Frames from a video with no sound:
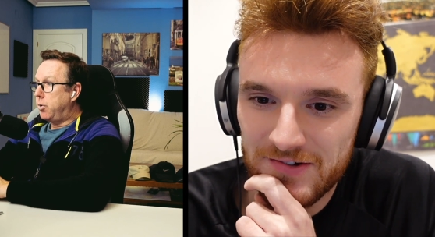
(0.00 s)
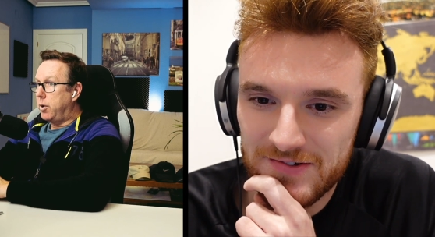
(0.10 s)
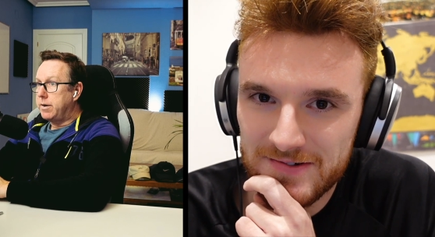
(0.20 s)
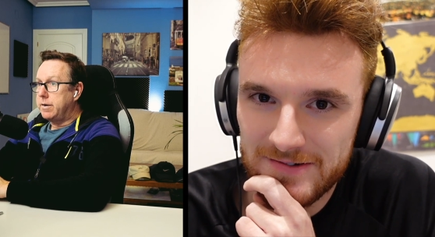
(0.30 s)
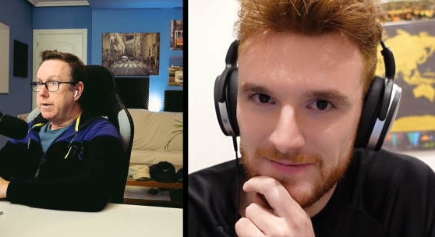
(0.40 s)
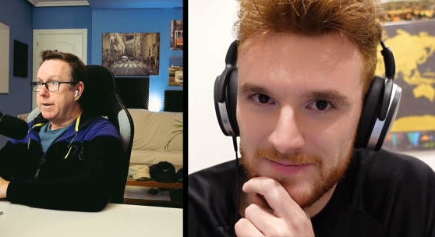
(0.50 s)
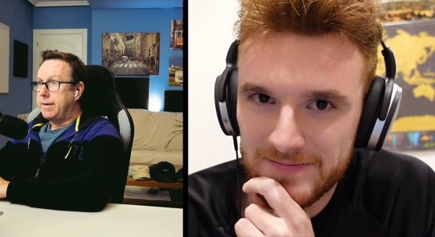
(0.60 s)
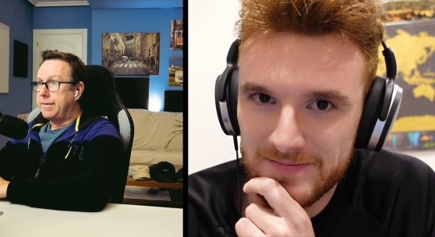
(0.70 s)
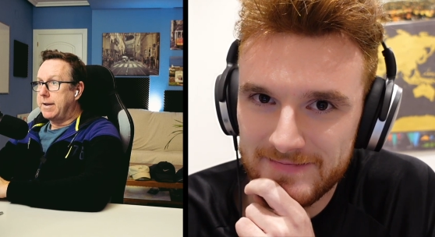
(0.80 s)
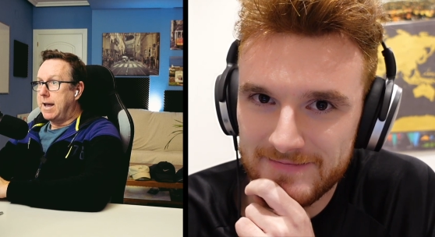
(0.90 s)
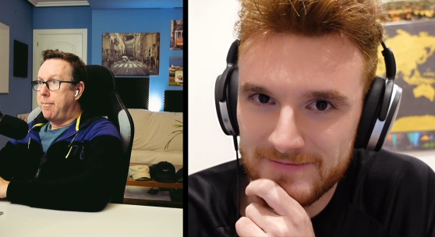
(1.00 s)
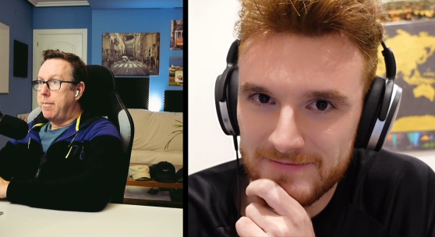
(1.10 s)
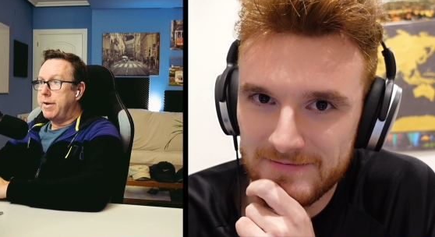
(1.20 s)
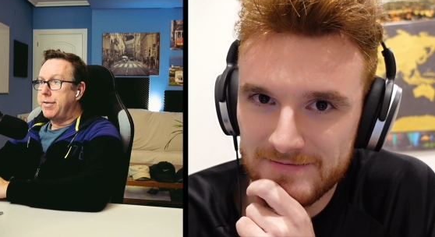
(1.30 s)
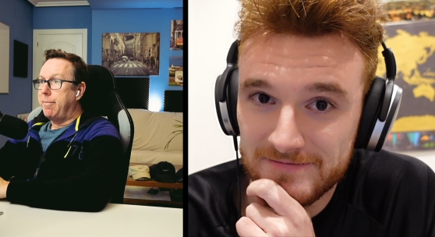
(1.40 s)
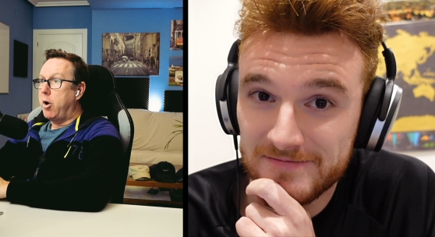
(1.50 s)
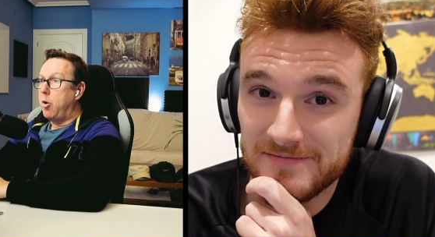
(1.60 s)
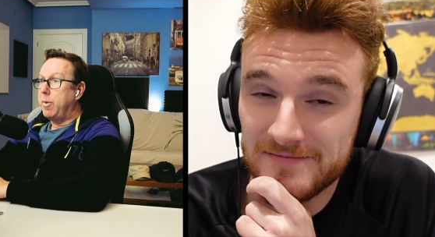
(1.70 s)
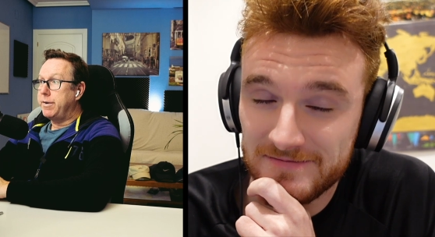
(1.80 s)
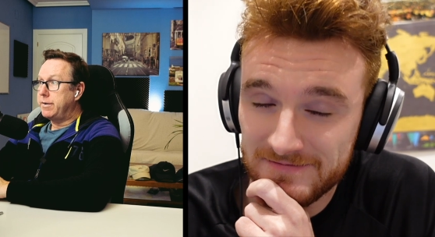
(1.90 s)
Speaker 1: pointed at, at, the government at the
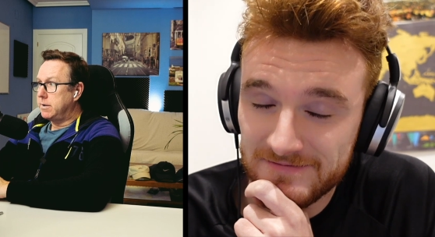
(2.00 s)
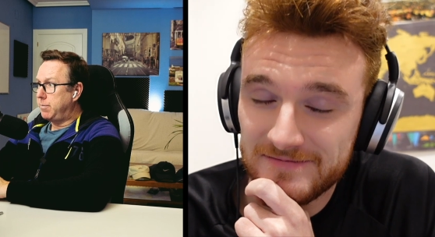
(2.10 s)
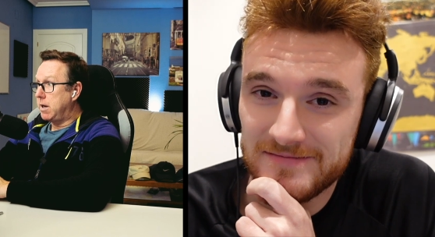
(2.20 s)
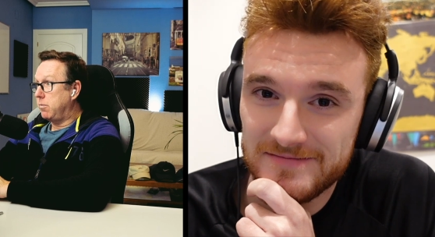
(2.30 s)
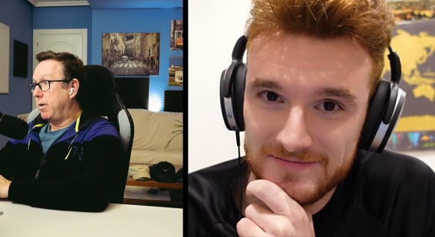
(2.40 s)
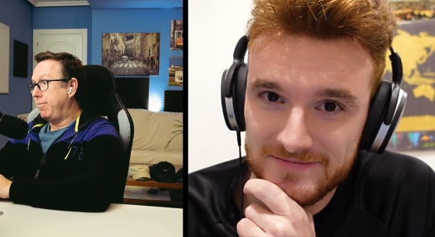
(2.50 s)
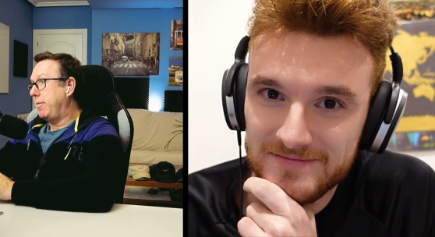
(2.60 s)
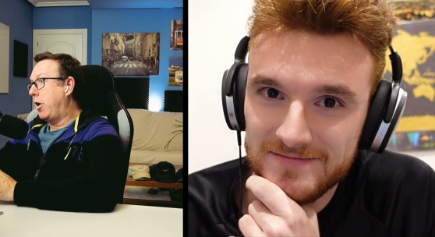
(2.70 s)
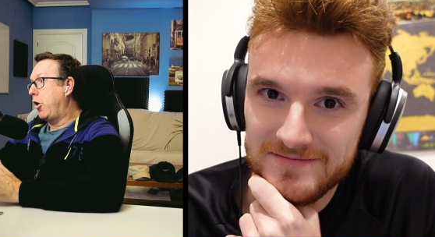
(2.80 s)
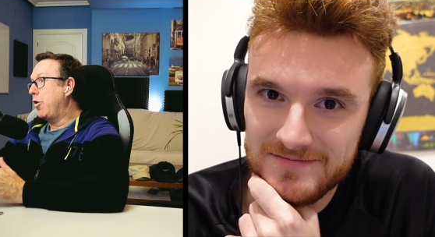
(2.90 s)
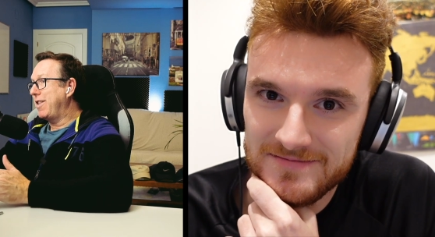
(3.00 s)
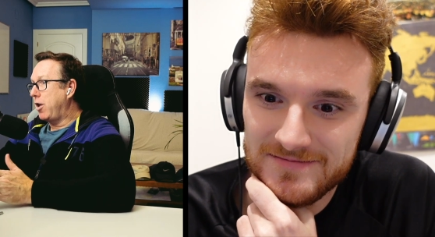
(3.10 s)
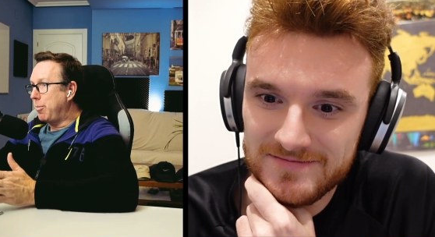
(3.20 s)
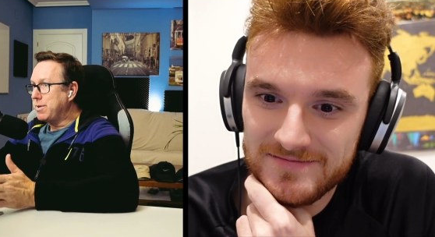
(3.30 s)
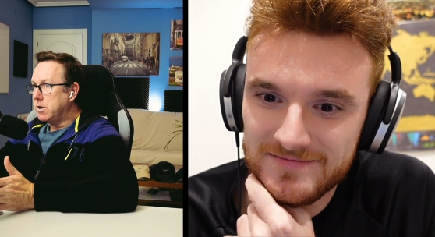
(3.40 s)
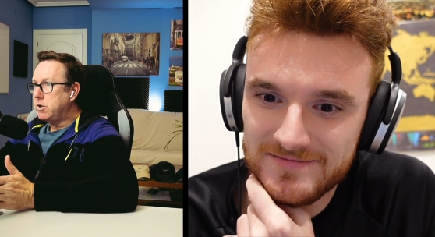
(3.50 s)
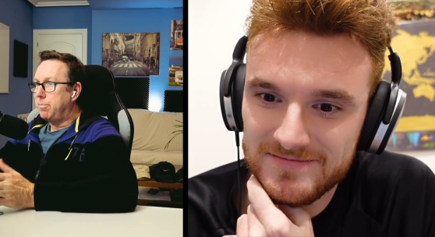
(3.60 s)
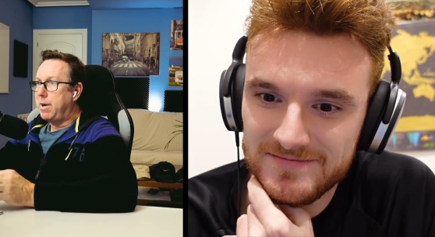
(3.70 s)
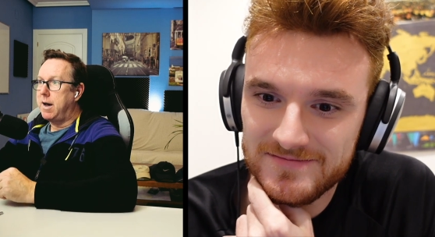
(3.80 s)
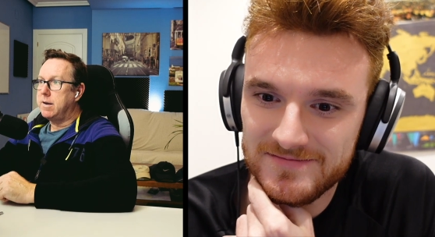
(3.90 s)
moment, despite well, not only the opposition
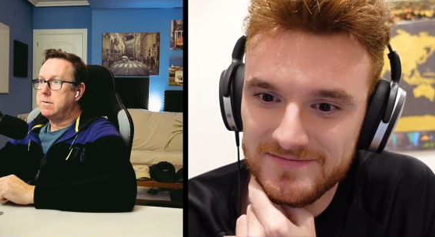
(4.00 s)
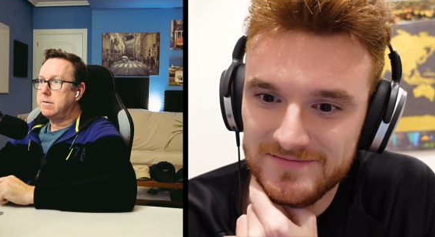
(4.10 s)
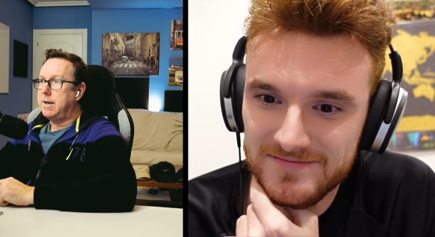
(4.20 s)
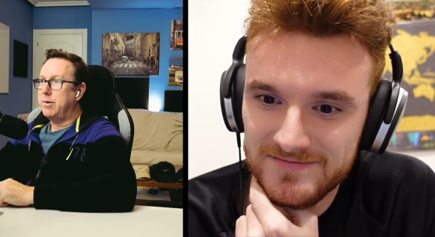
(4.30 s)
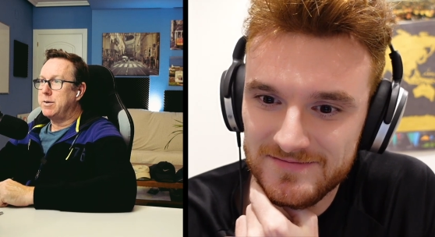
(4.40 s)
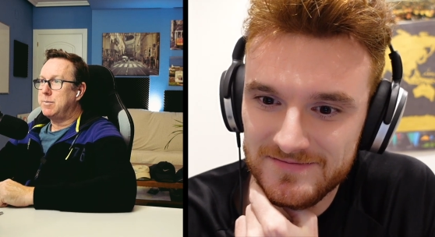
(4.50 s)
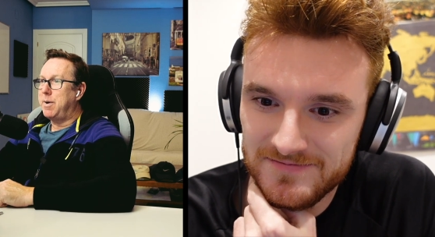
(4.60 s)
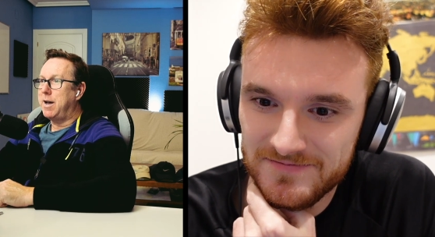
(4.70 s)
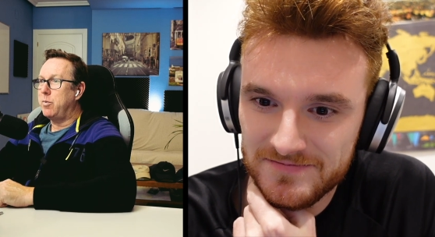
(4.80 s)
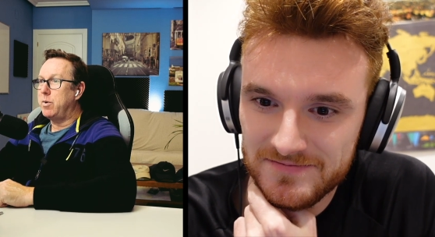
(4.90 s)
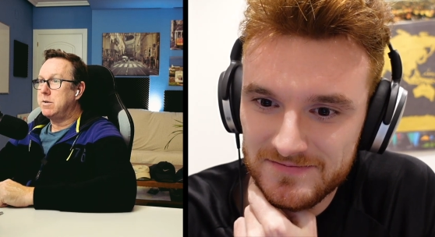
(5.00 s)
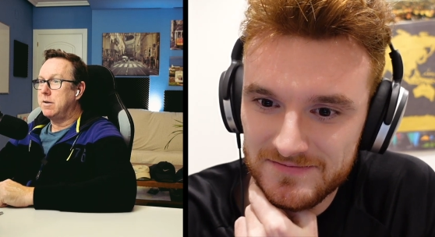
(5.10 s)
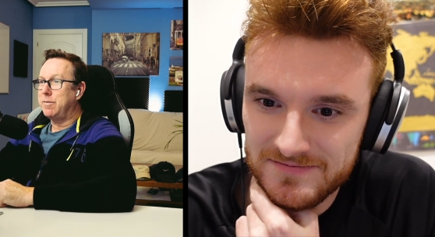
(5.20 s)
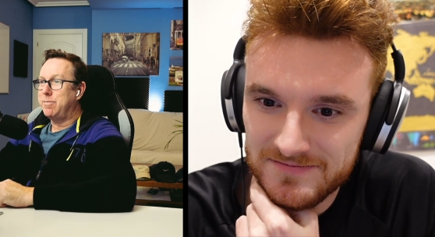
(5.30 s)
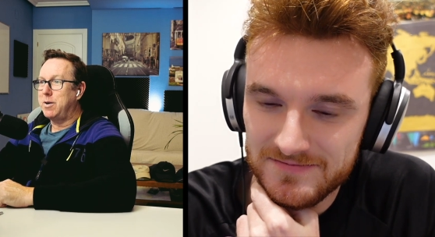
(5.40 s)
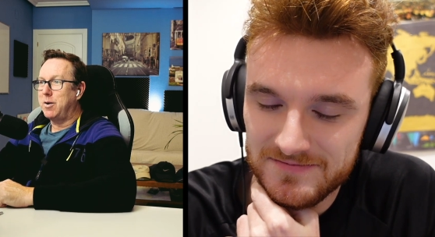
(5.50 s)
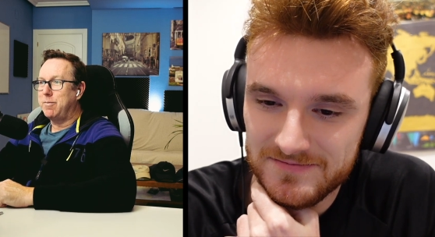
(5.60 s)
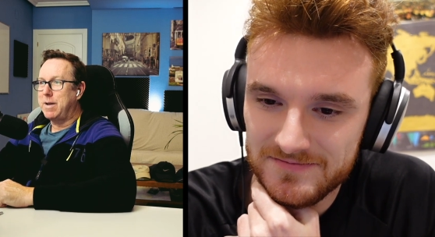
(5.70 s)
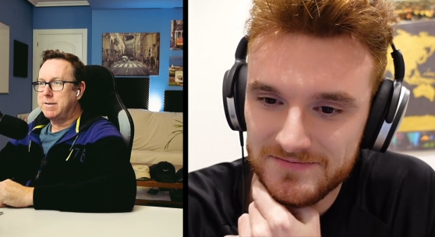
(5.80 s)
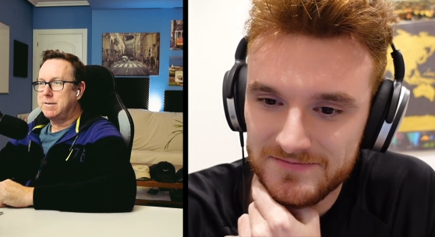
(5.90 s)
parties here in Spain, which are you know
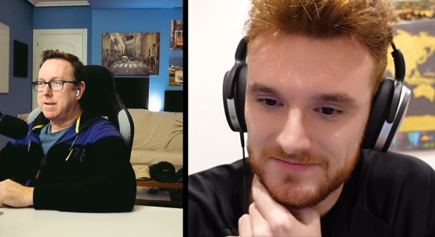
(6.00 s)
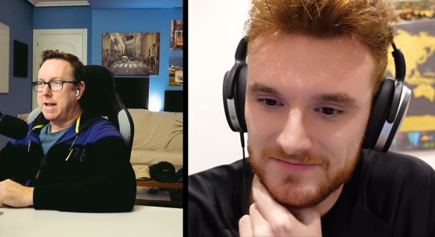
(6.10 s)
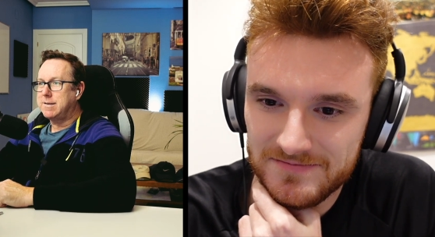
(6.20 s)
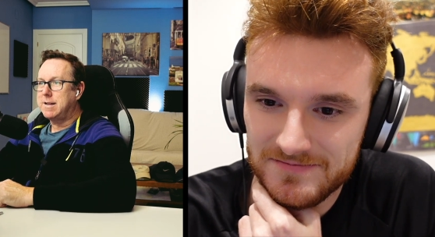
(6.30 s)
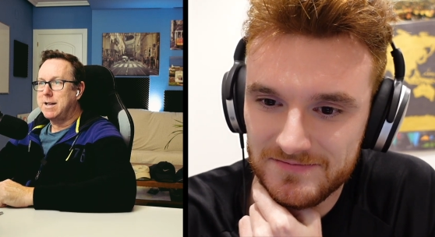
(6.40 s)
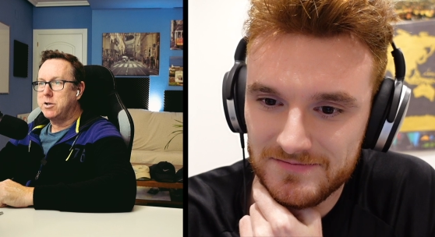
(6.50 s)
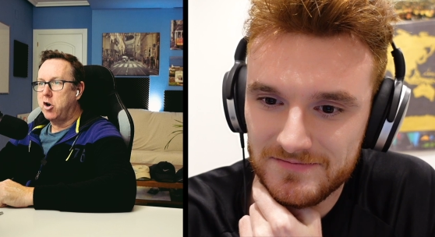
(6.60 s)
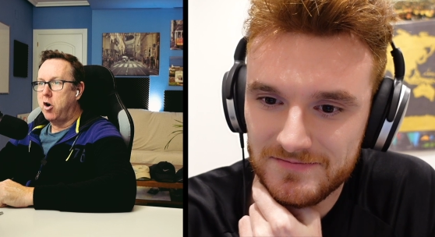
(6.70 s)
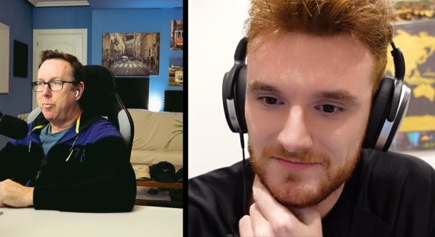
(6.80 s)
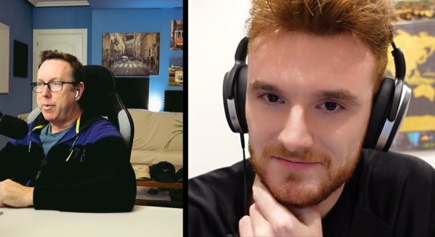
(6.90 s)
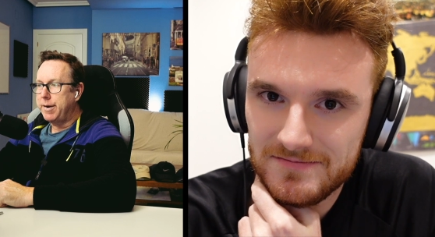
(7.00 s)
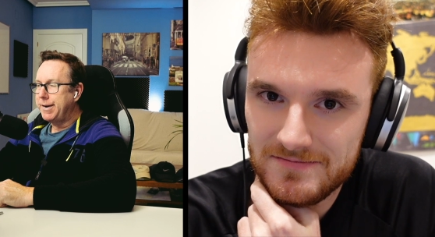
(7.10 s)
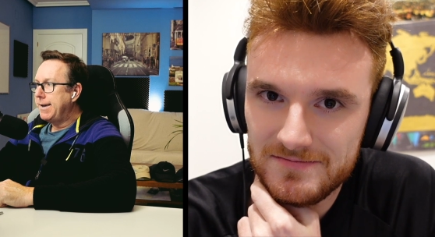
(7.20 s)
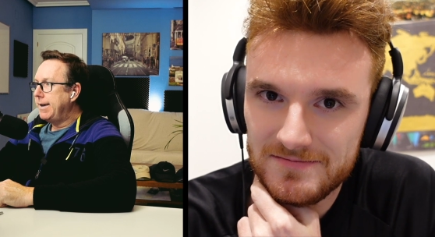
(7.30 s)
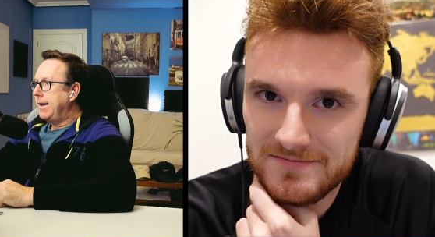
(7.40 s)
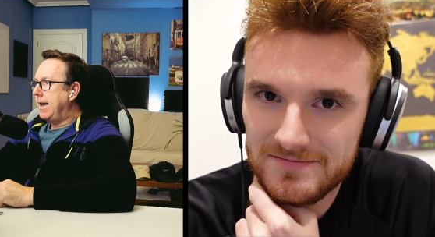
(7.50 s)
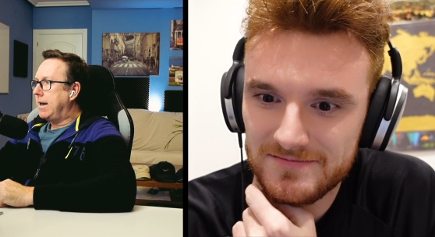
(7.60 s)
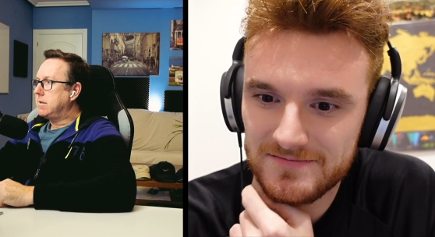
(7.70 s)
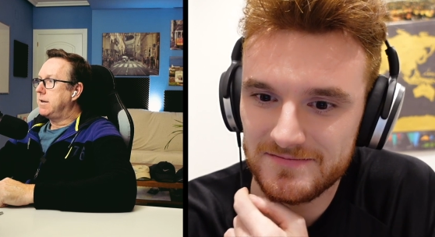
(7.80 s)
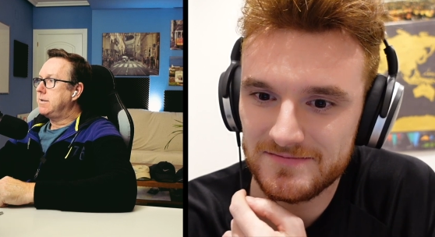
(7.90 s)
that's that's their job, but
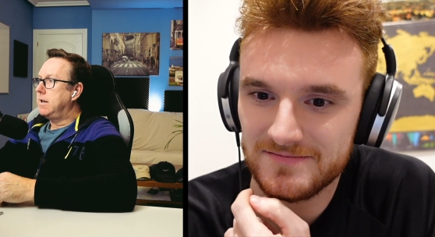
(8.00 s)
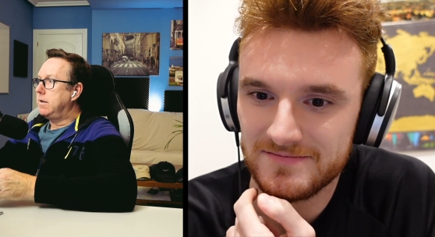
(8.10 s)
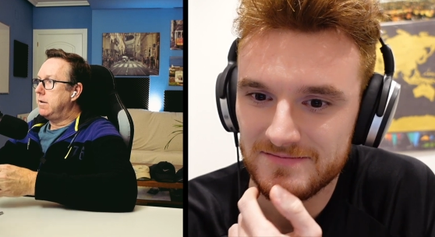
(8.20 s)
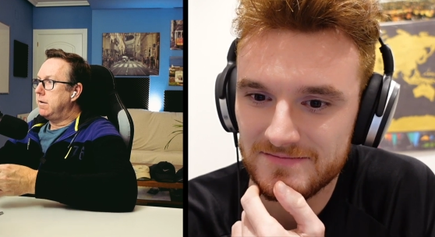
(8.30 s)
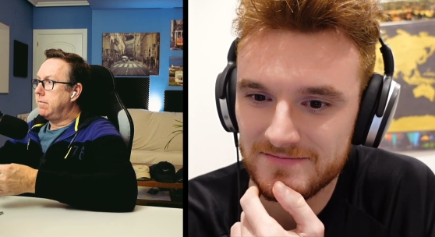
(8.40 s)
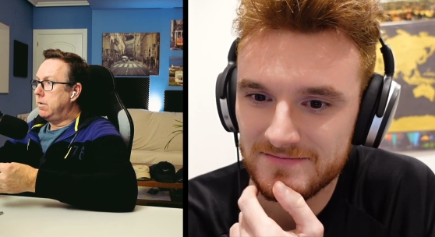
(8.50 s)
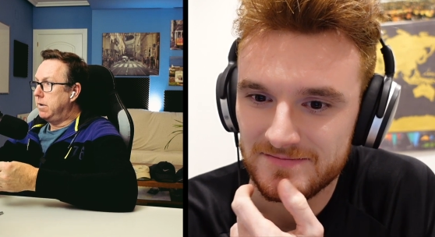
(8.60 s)
as I said, the